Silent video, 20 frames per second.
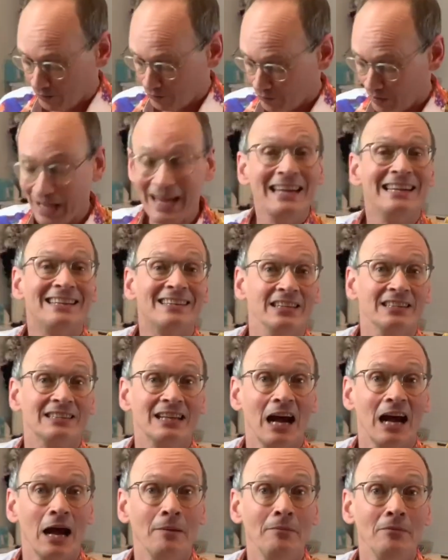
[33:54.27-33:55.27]
Easter
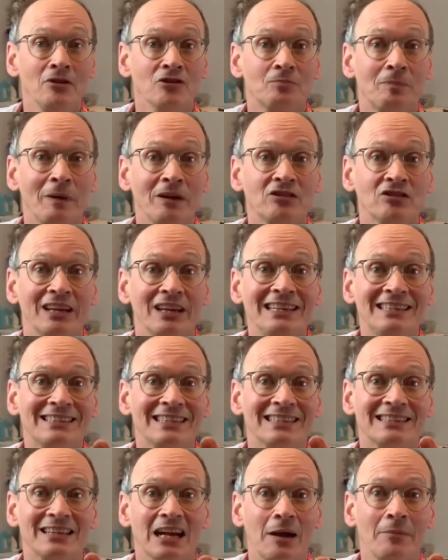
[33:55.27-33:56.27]
time, especially Easter time,